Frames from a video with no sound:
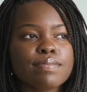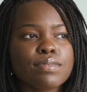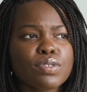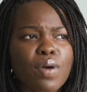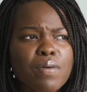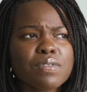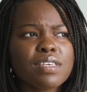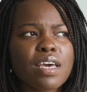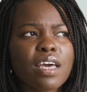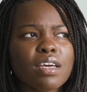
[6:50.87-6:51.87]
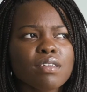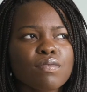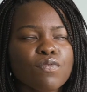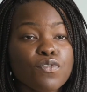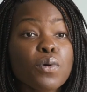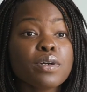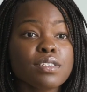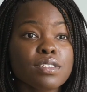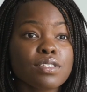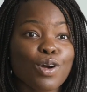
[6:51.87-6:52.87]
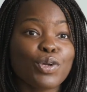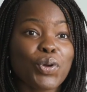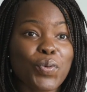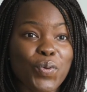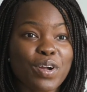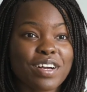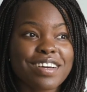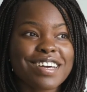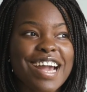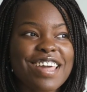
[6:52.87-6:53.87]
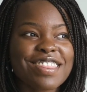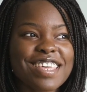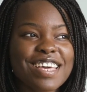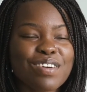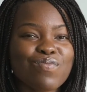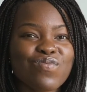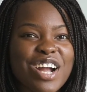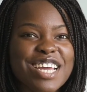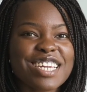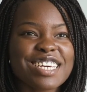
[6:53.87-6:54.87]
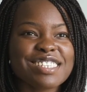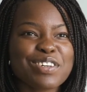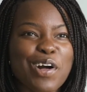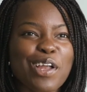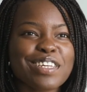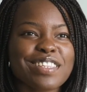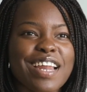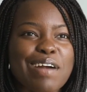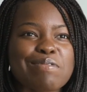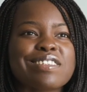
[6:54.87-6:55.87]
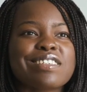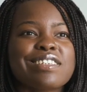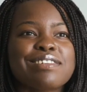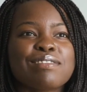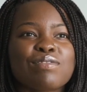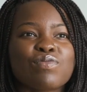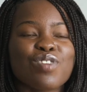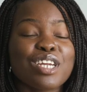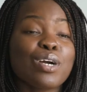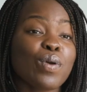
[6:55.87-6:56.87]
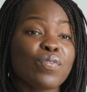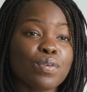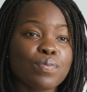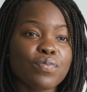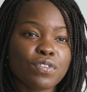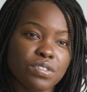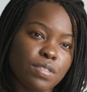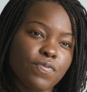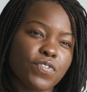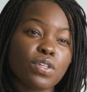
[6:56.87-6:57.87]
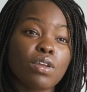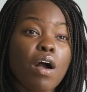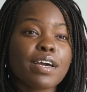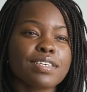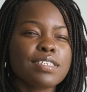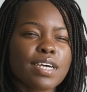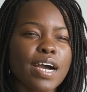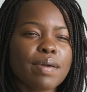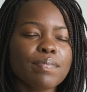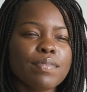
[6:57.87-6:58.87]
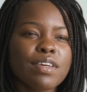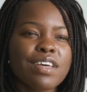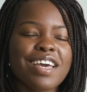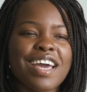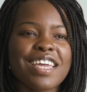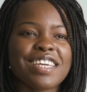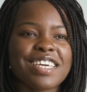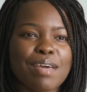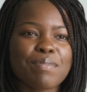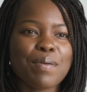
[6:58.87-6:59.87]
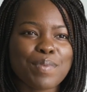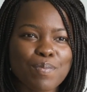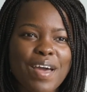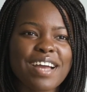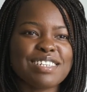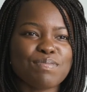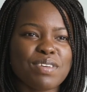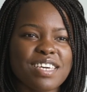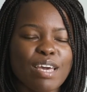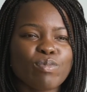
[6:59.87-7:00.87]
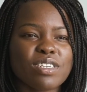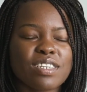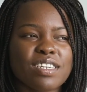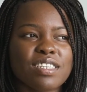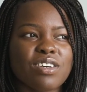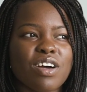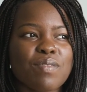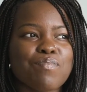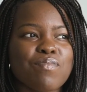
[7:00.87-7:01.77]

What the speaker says: So I would say focus on your work. I think writing is a calling that I was running away from for the longest time, and it kept coming back to me. It kept on